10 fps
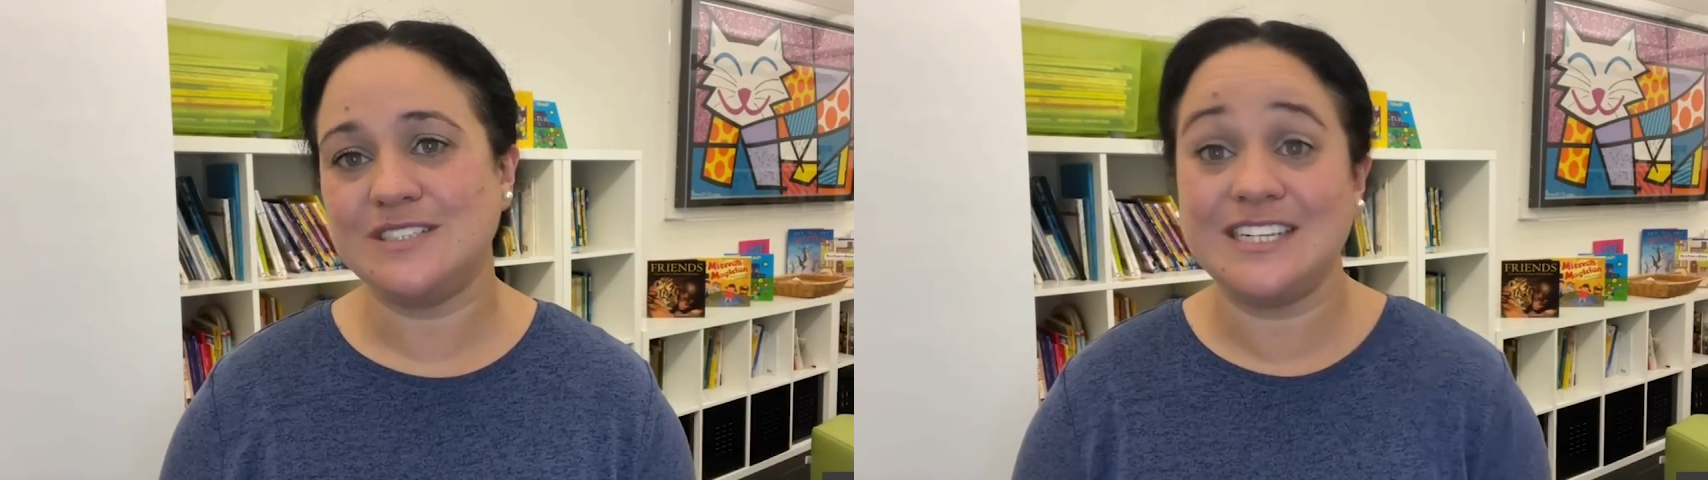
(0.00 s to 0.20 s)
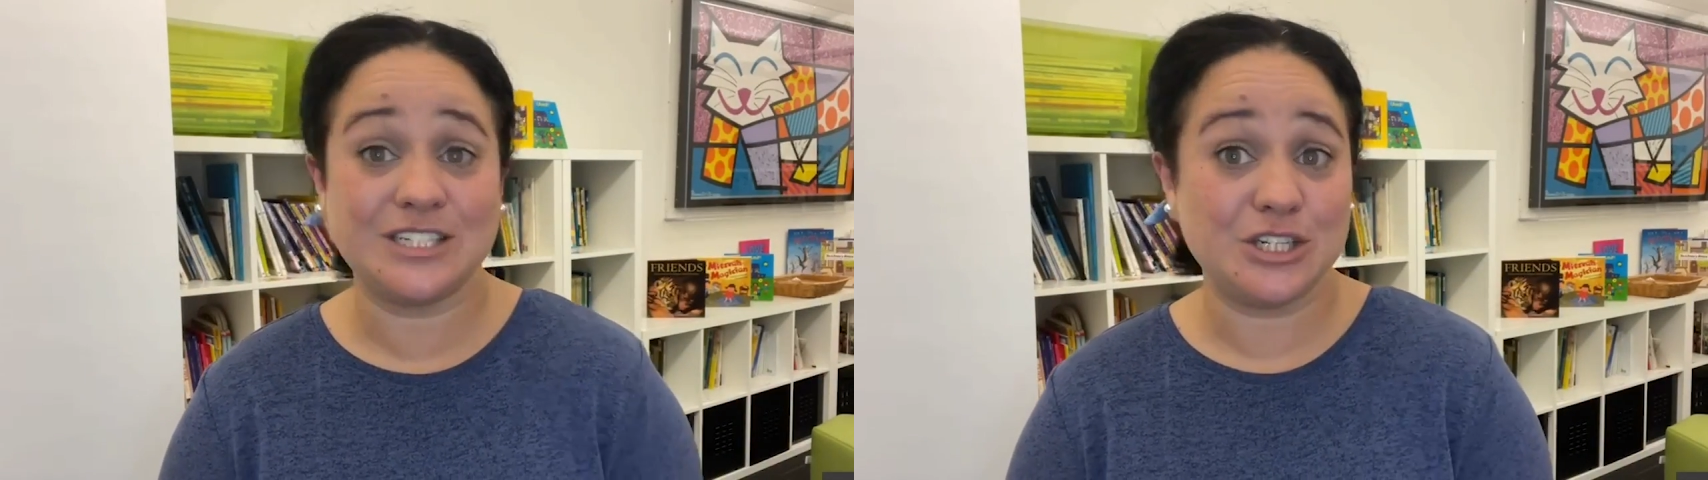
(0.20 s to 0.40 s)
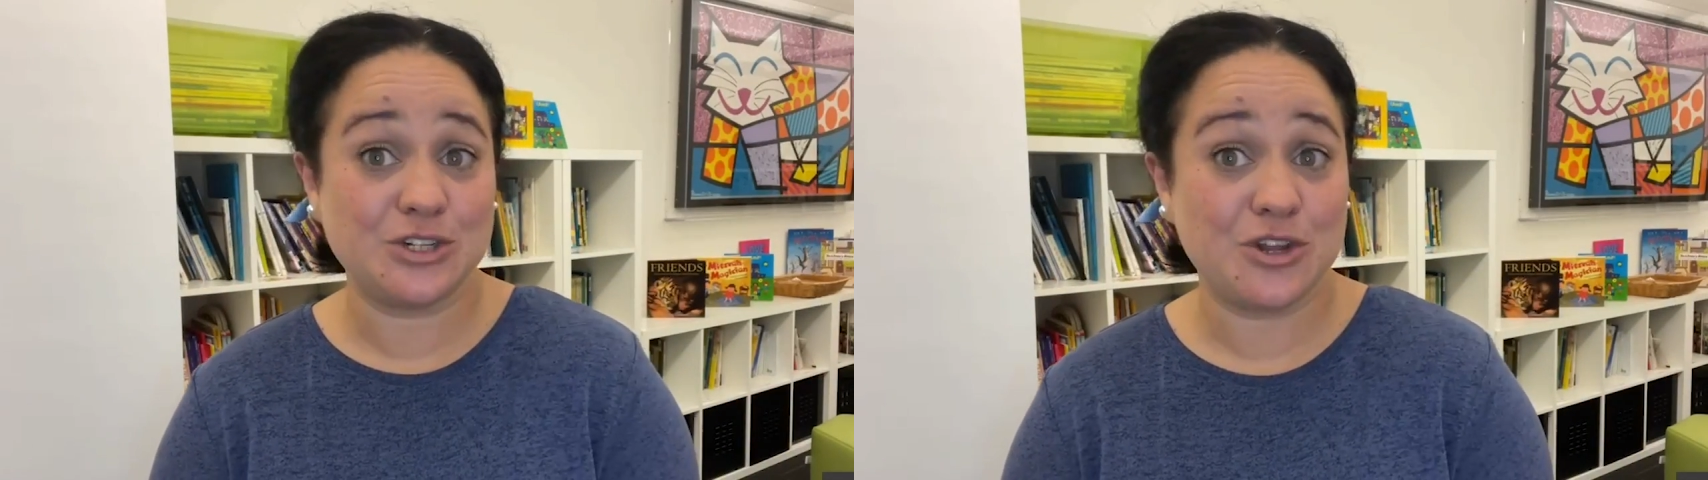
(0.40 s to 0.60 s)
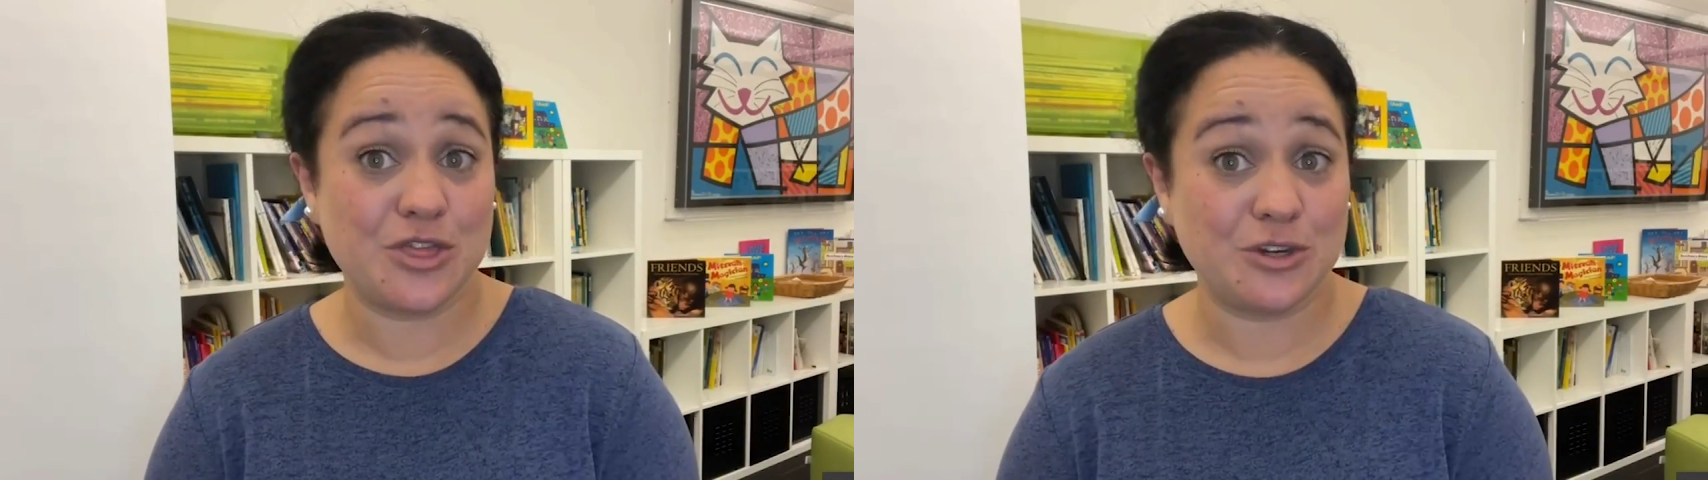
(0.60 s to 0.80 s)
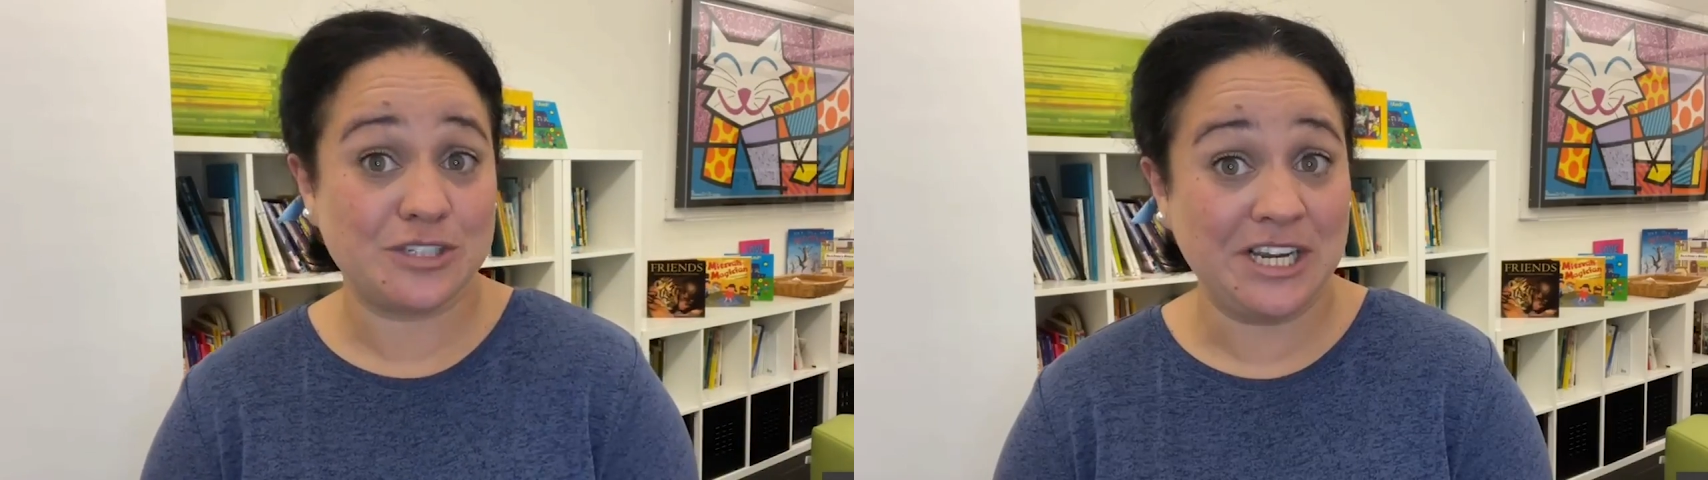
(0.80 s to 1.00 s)

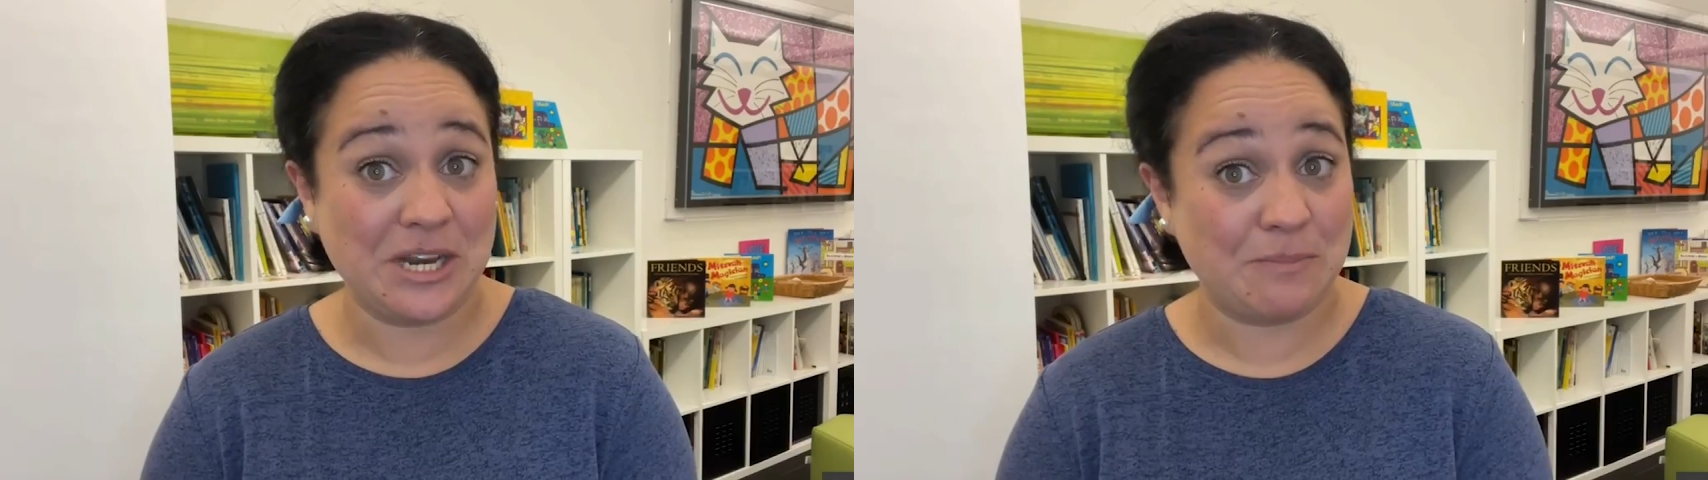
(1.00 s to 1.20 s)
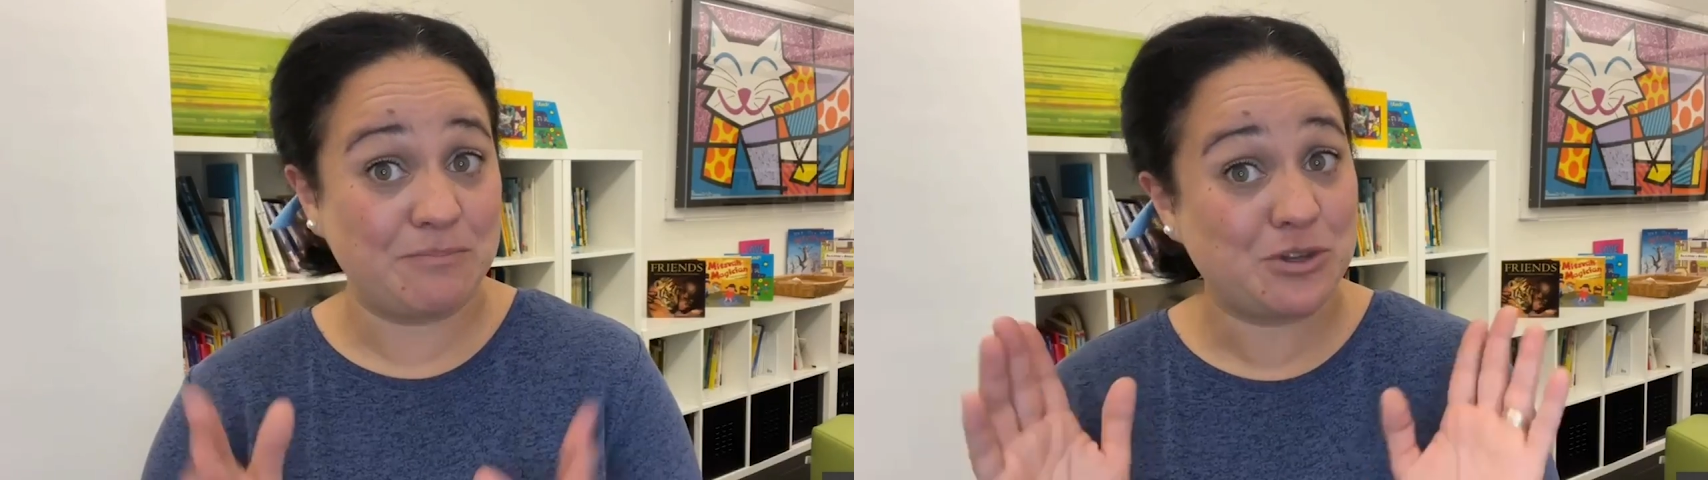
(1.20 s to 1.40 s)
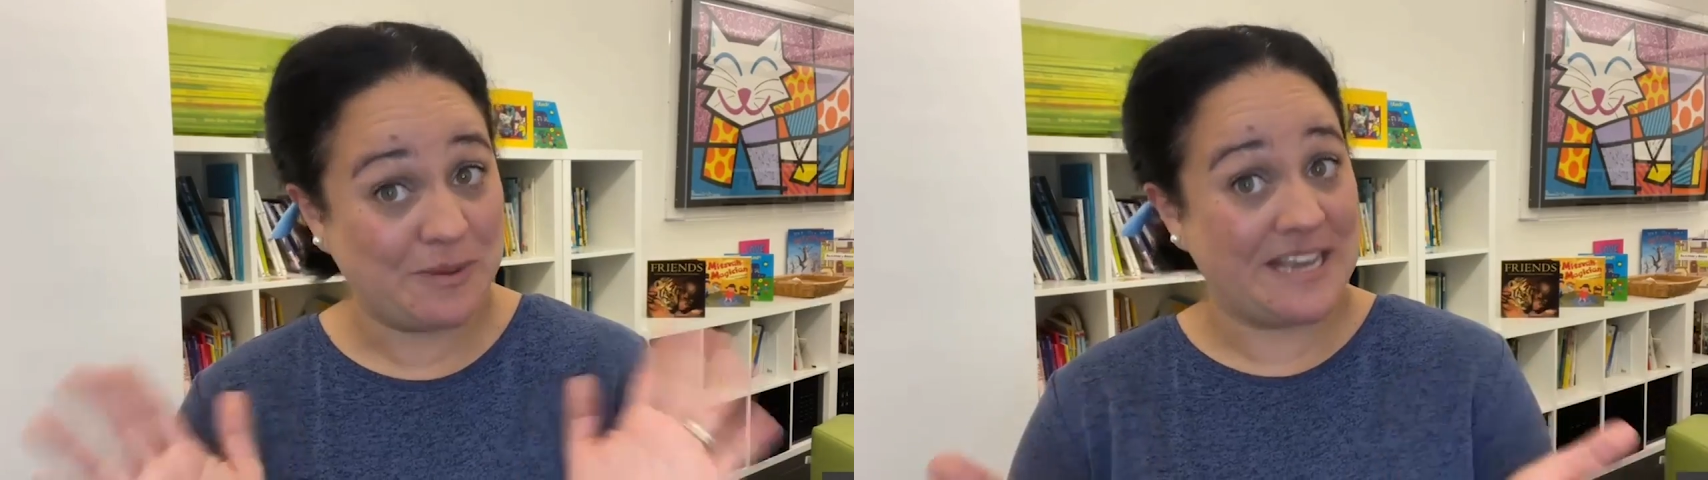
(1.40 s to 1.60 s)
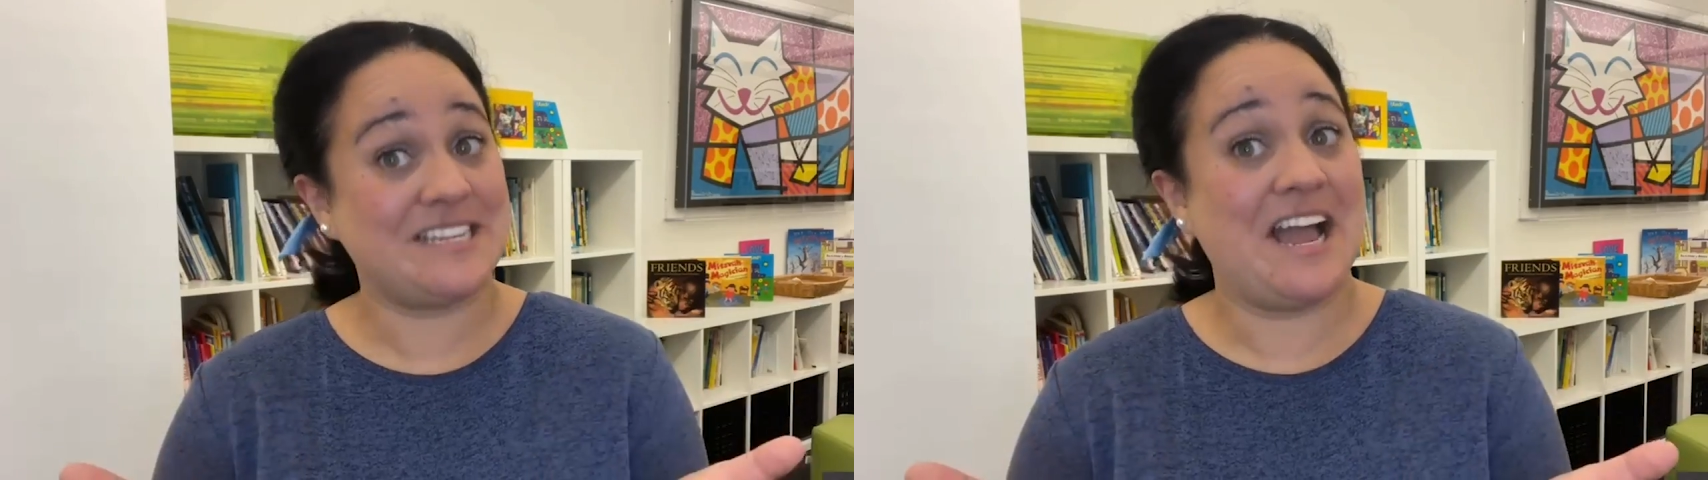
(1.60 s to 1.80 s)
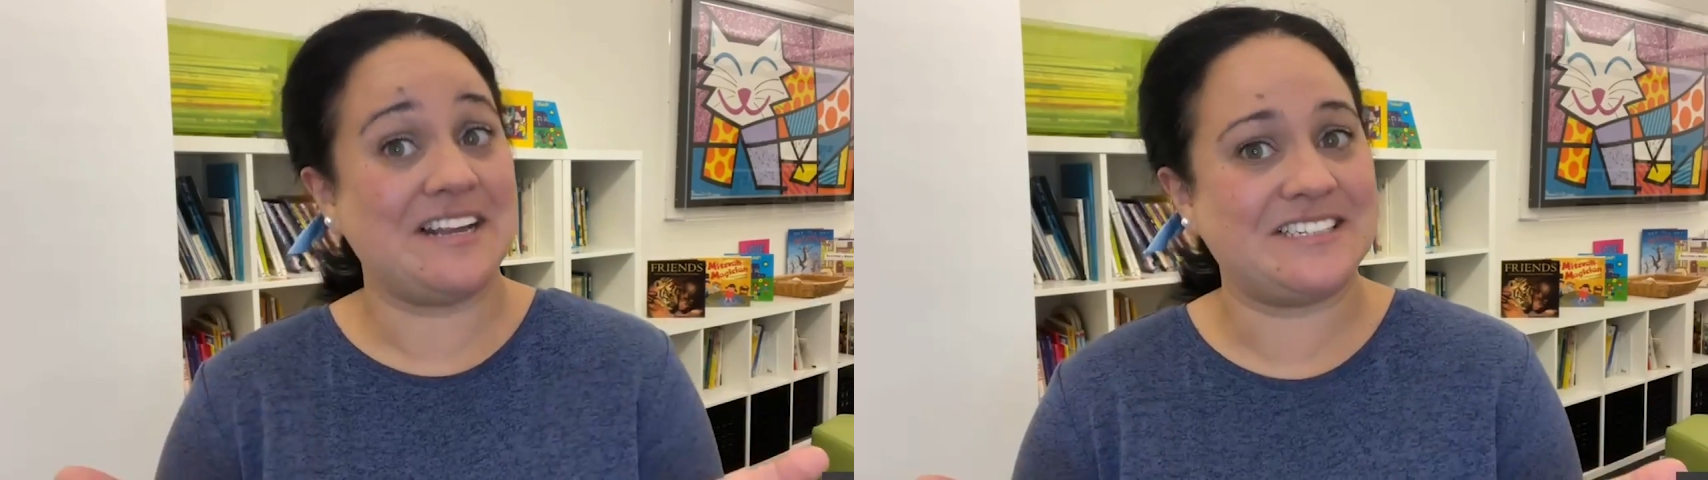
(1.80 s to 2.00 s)
613 to be
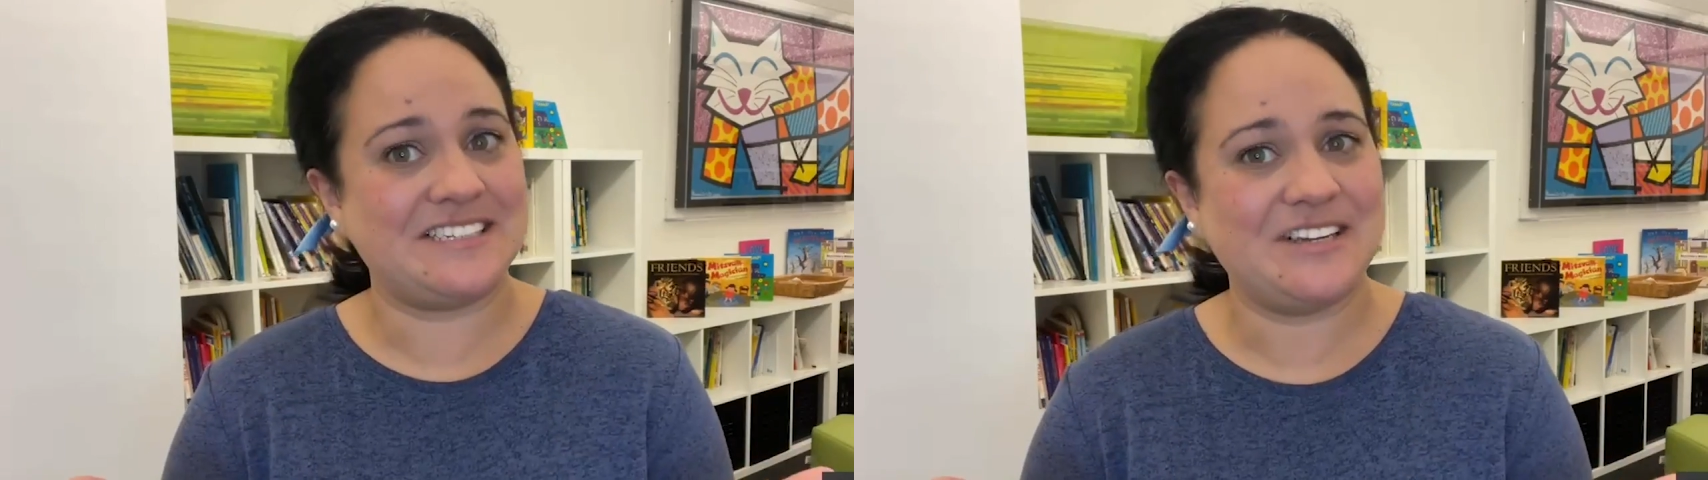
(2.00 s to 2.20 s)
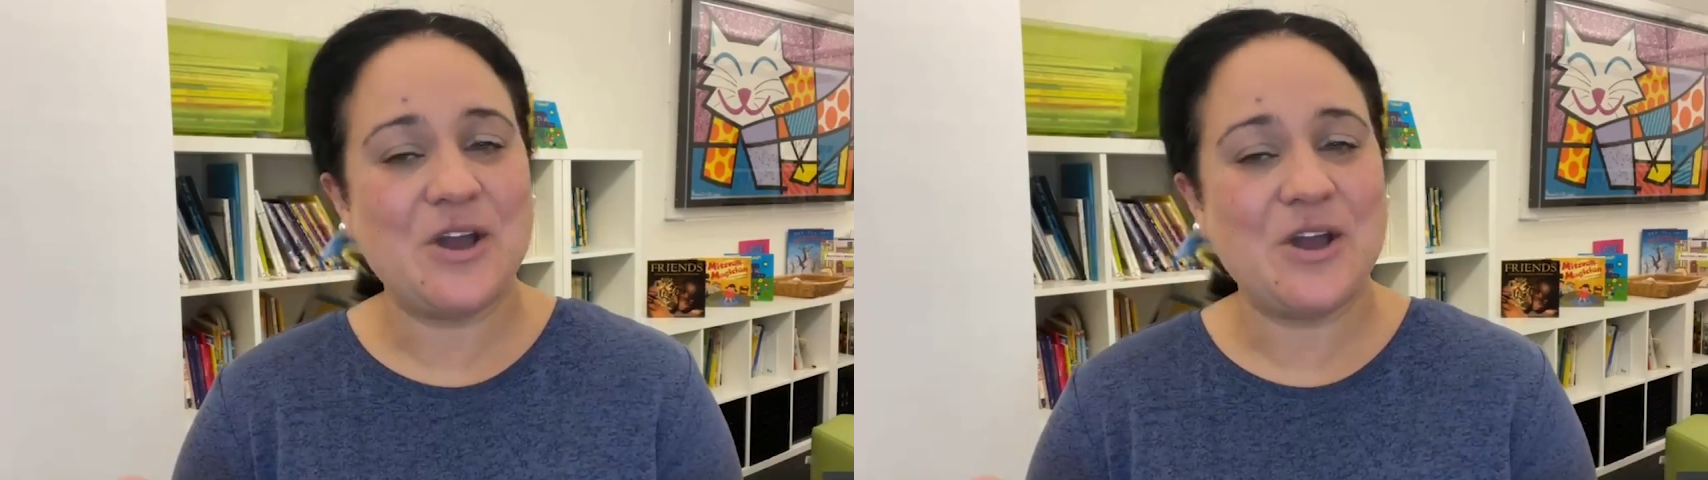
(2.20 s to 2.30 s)
exact.